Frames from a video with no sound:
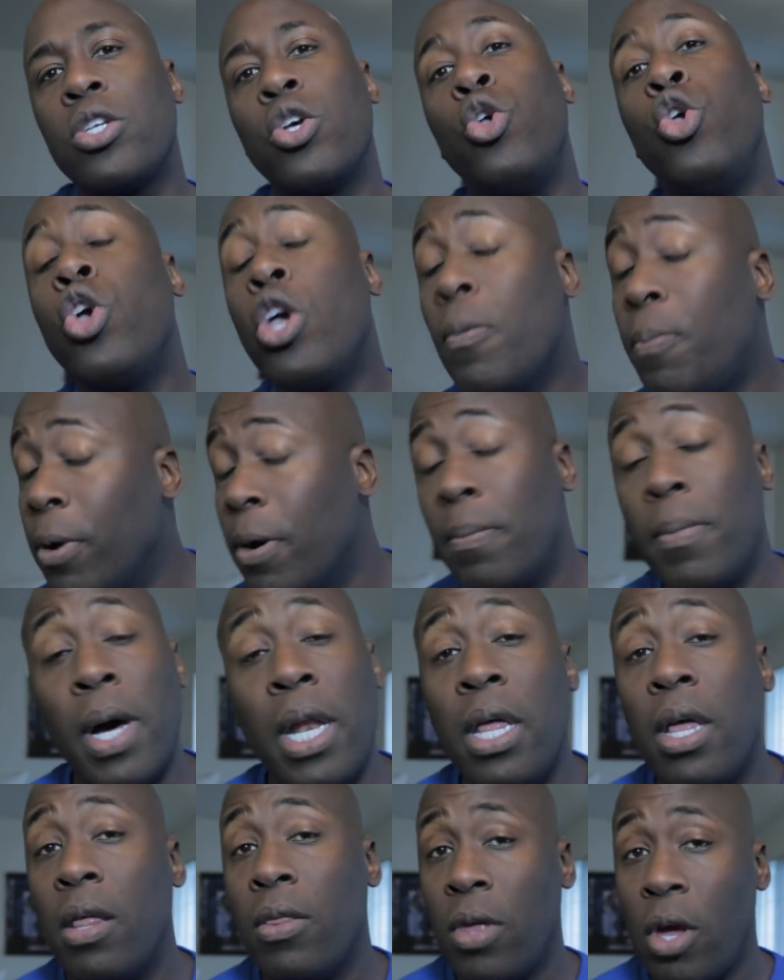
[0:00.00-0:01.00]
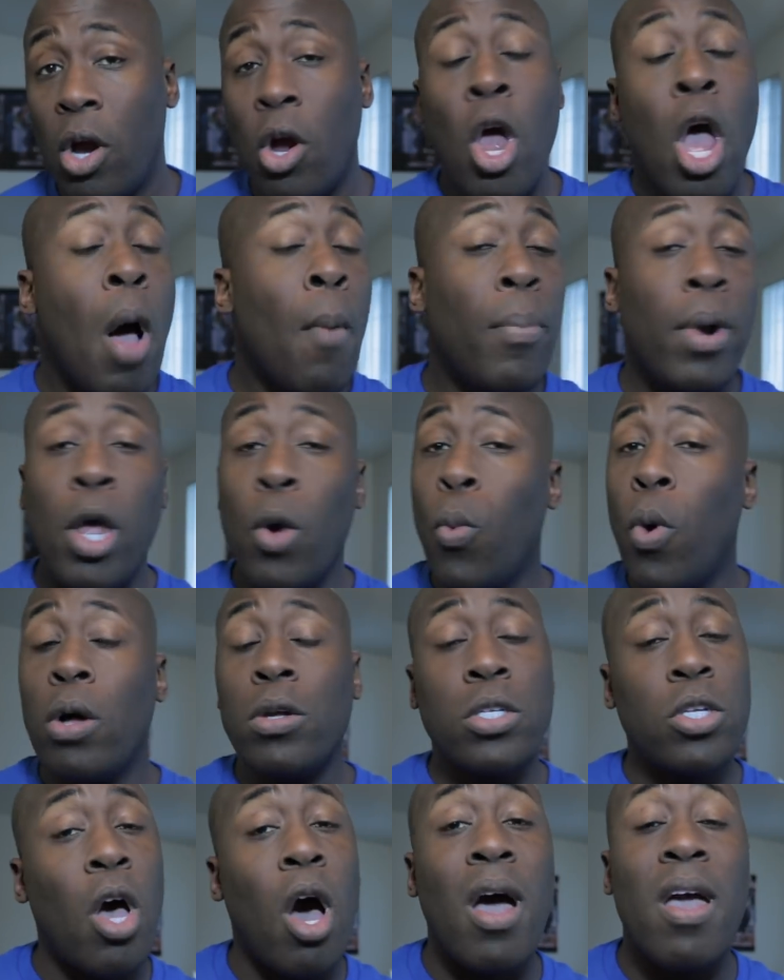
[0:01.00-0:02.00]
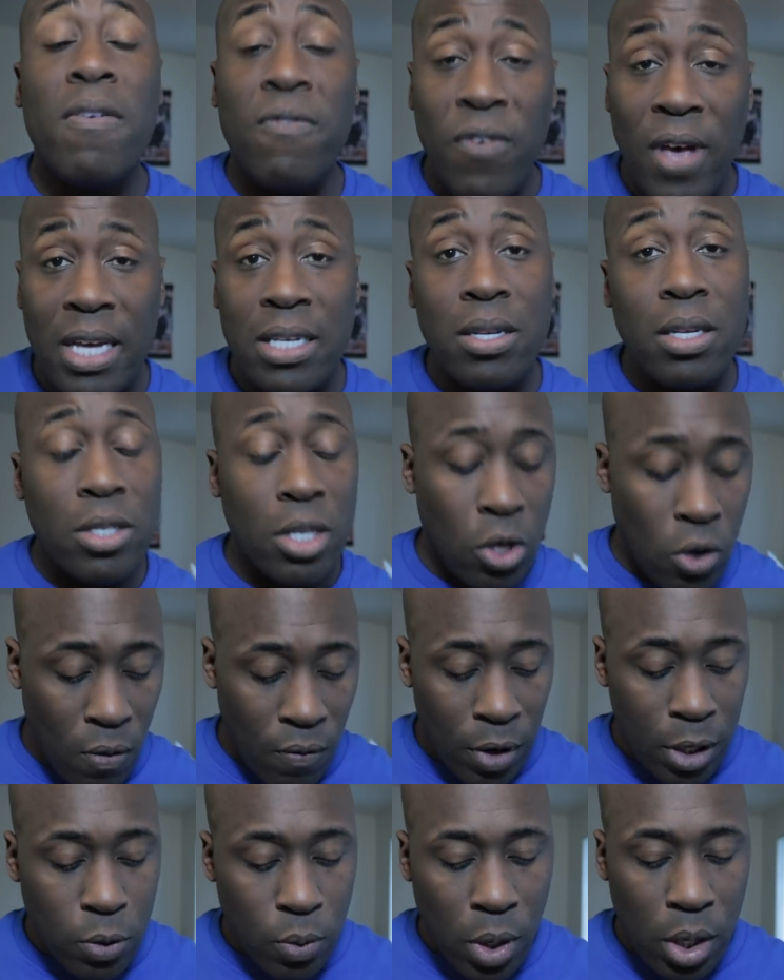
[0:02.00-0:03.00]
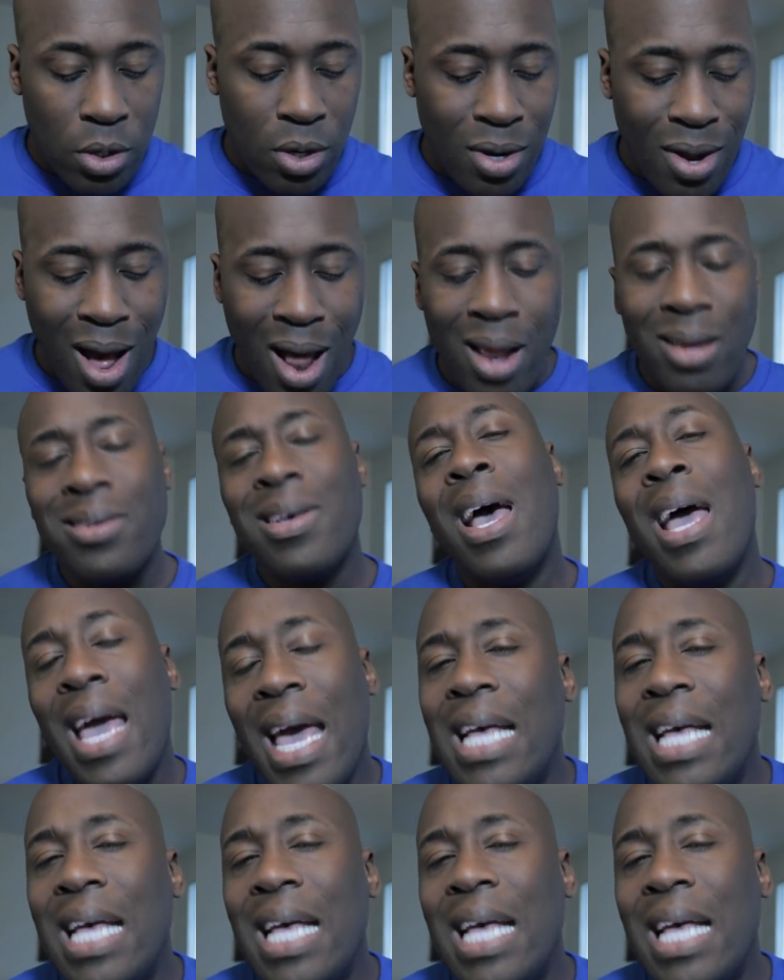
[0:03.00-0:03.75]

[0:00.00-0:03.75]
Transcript: So you can put money in there, but it won't start investing until you reach $100.